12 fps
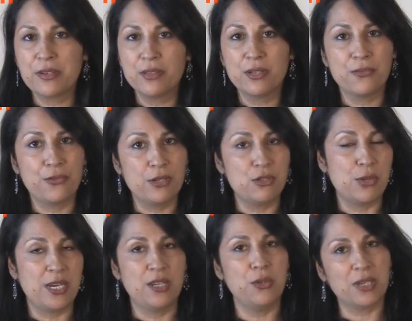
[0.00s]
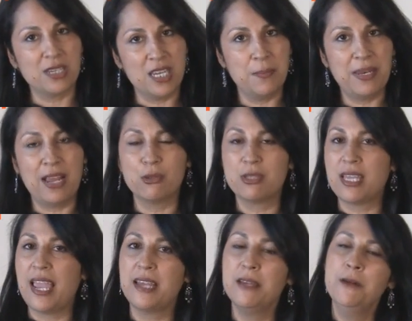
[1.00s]
it in the refrigerator. You can keep it
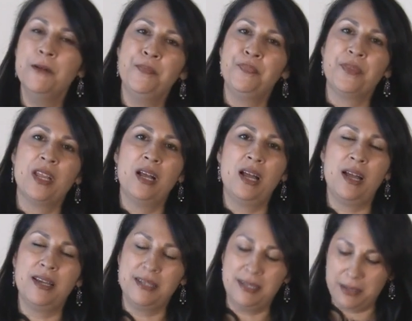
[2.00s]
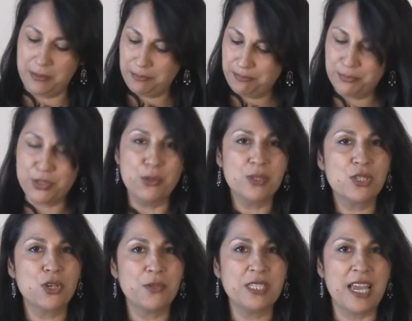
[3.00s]
outside and use
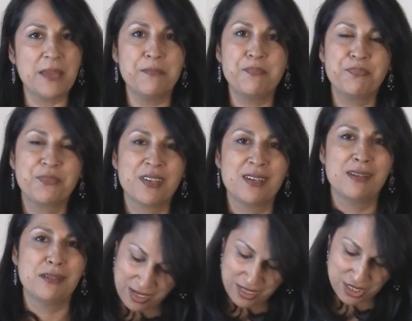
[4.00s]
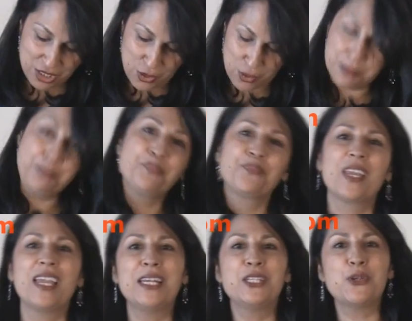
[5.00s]
it over time. So
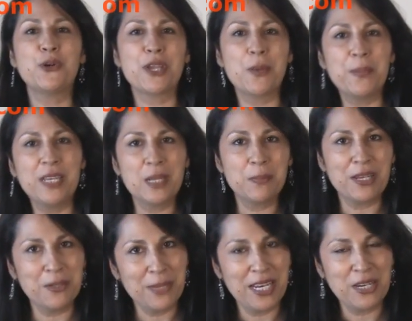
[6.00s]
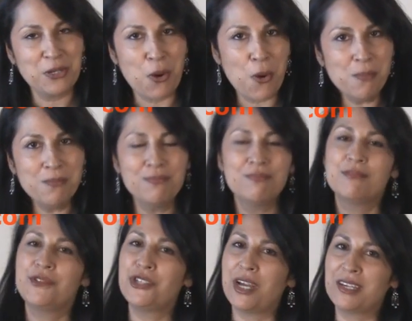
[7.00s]
enjoy your peanut butter made at home,
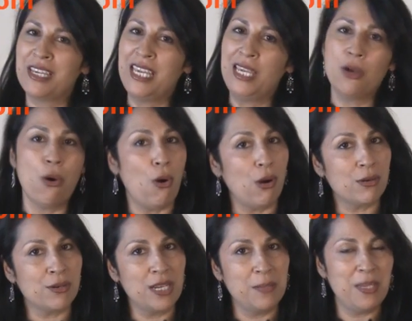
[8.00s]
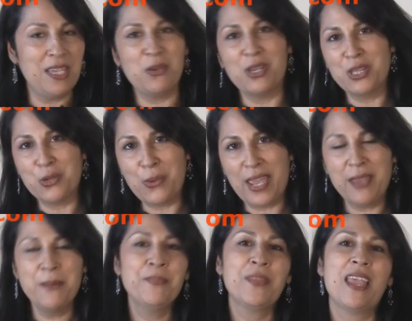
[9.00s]
chunky or creamy, either
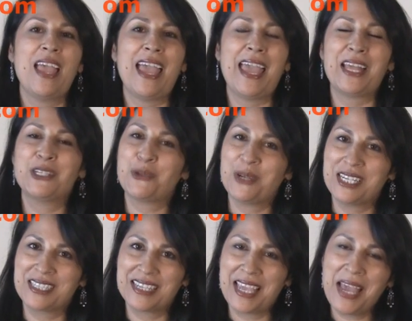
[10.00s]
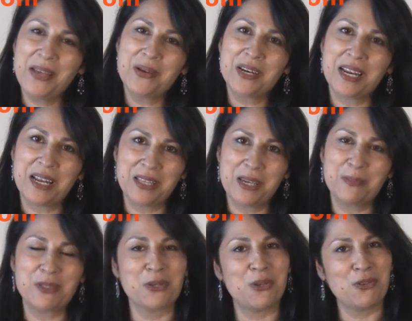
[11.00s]
way. And join us again on another
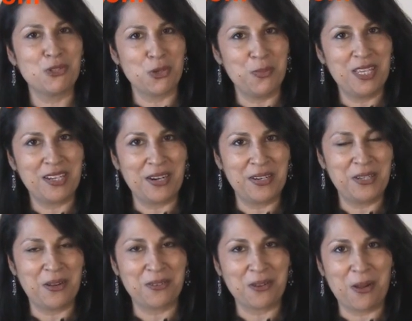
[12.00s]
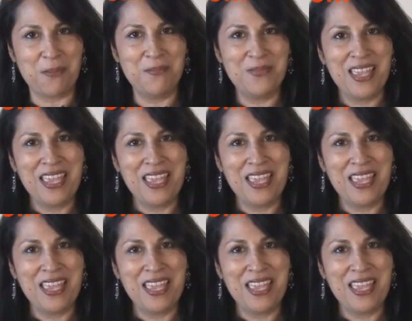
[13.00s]
episode of ShowMeTheCurry.com,